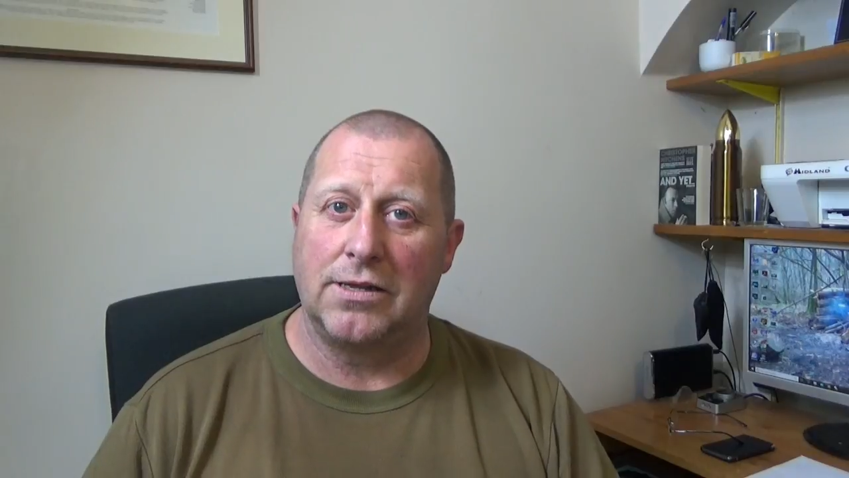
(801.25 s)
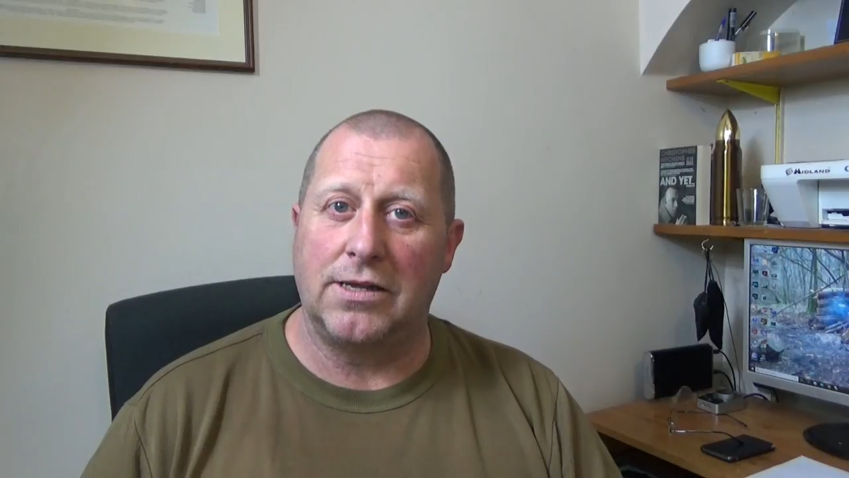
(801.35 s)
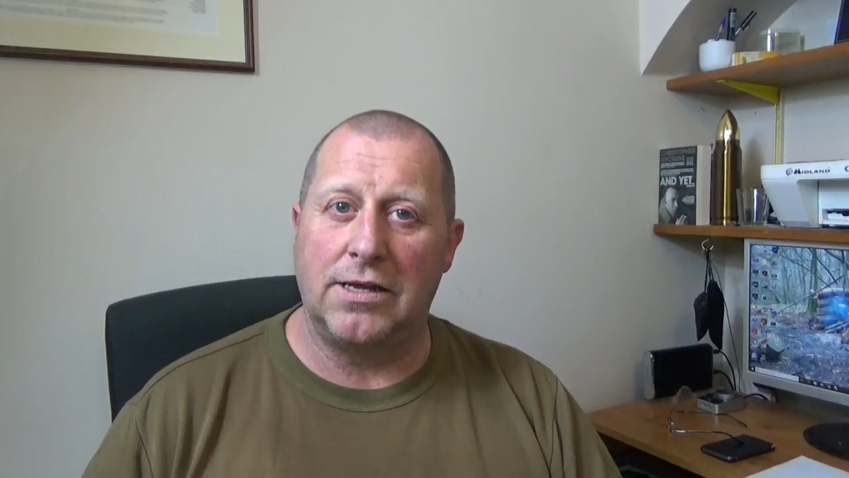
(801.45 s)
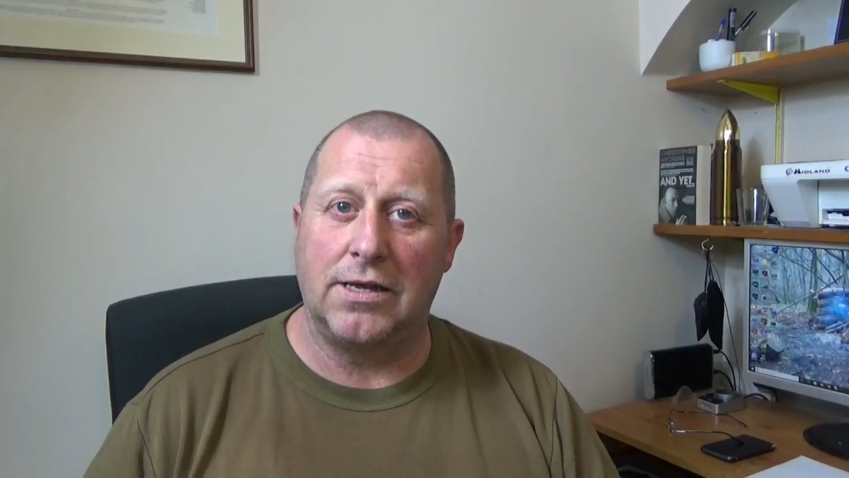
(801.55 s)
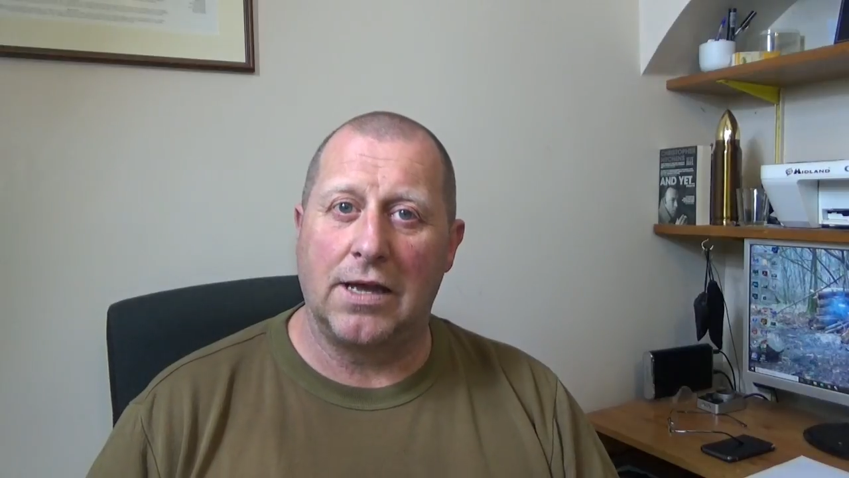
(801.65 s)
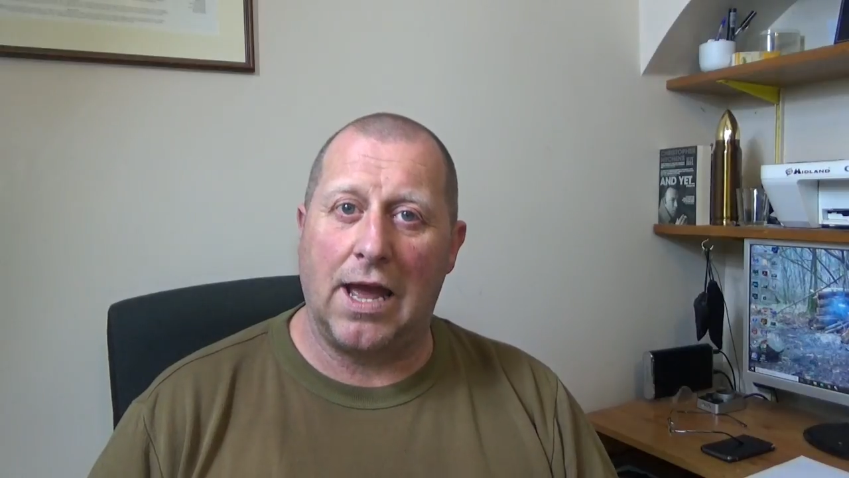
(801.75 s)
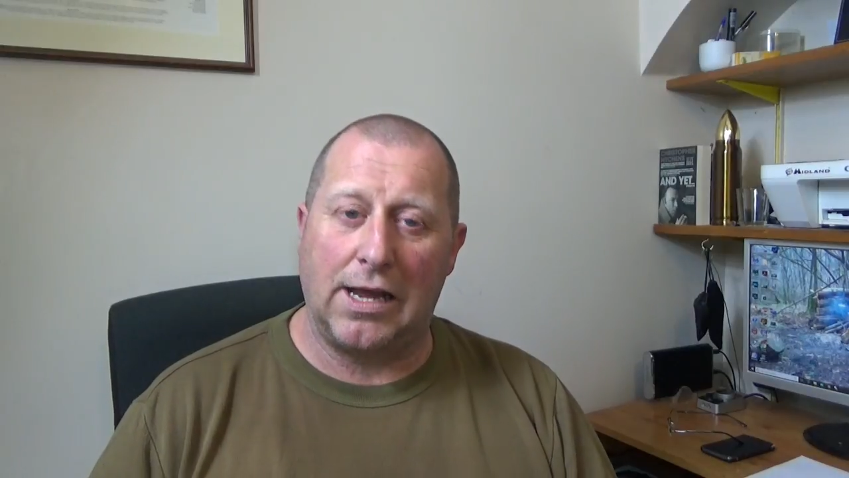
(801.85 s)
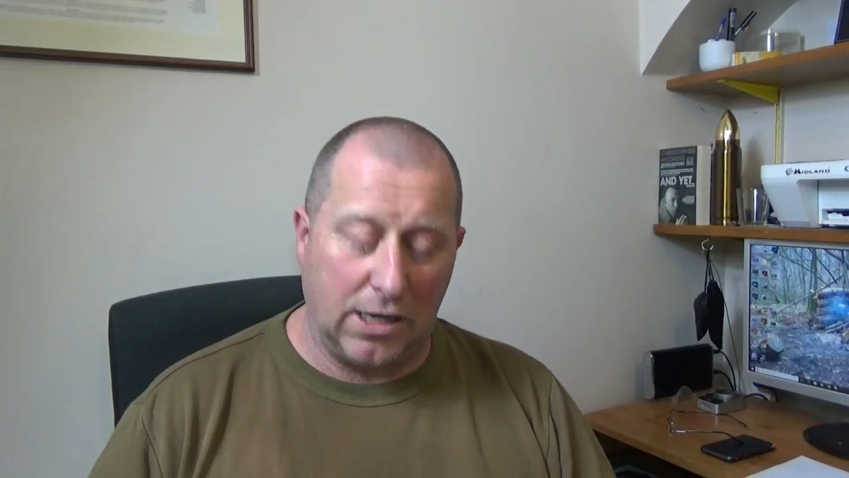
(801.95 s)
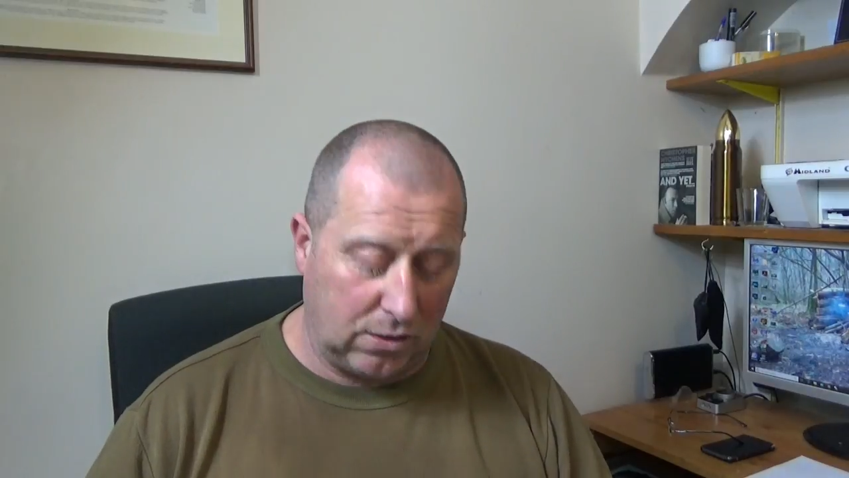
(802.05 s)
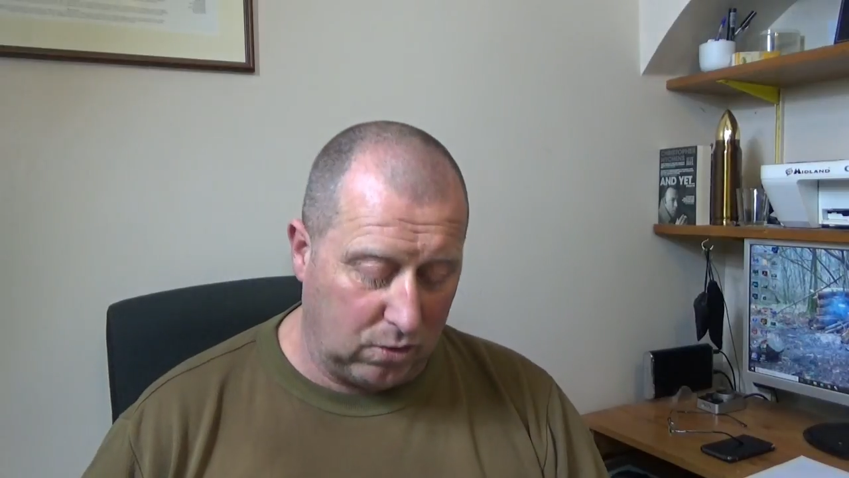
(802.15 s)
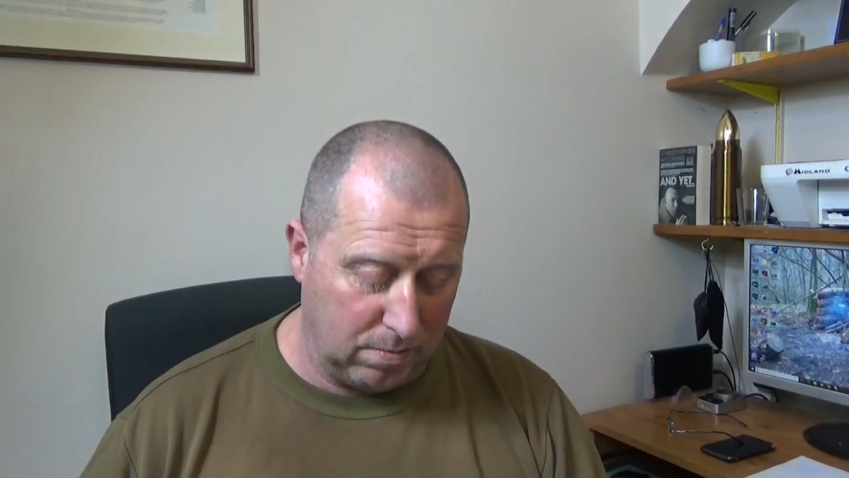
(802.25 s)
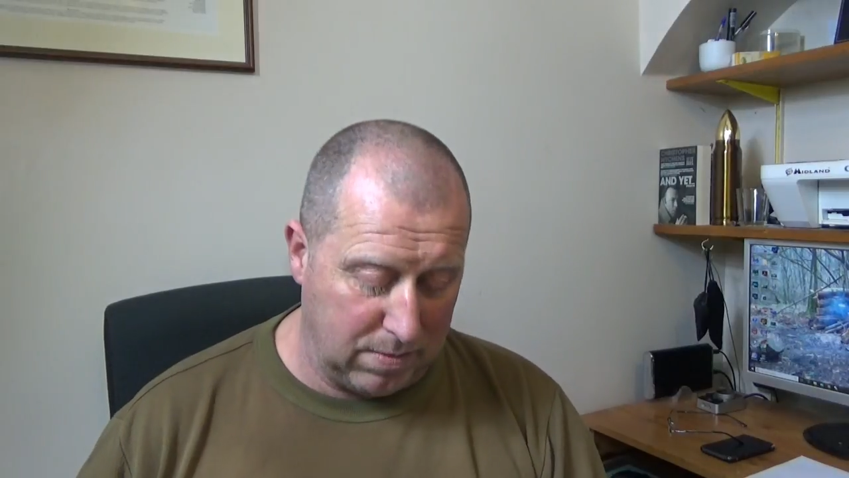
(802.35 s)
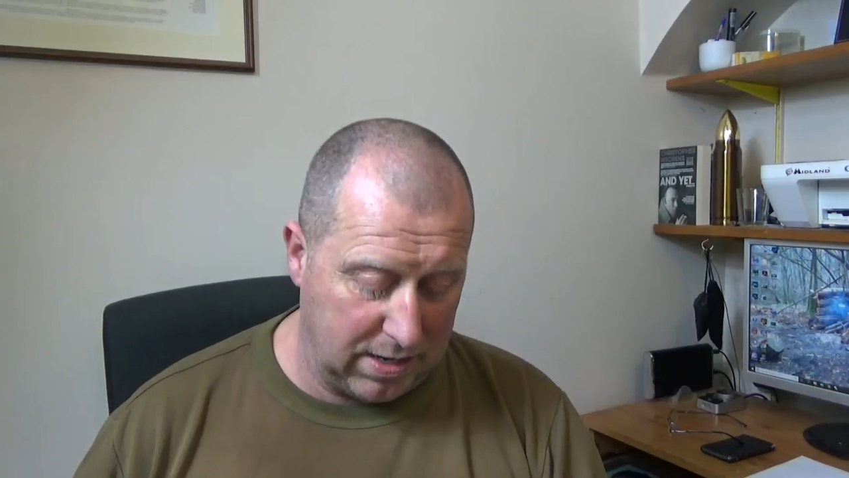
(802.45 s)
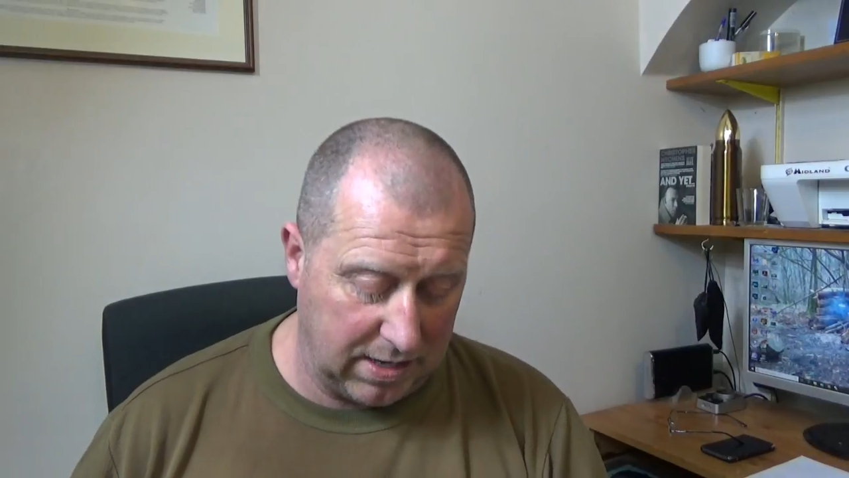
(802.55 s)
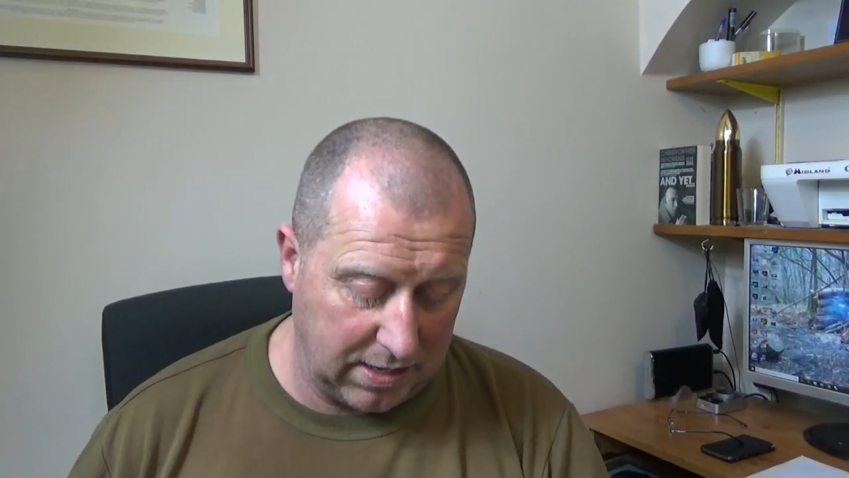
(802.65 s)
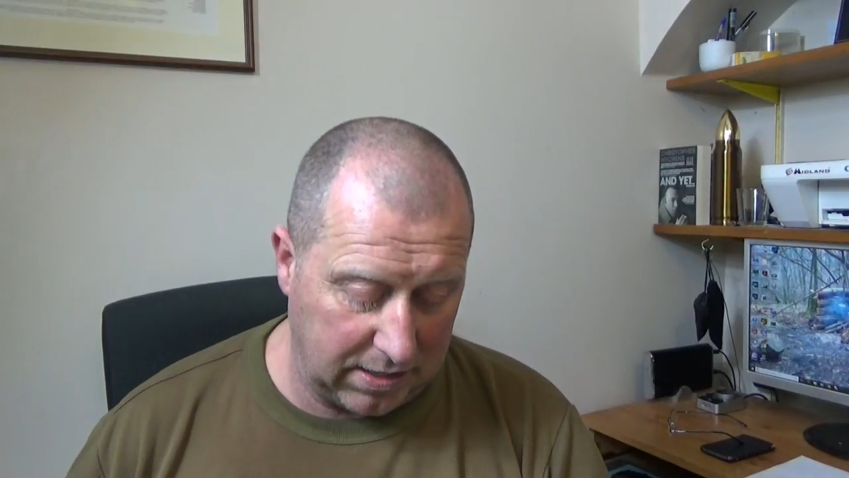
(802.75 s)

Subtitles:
the hanging equipment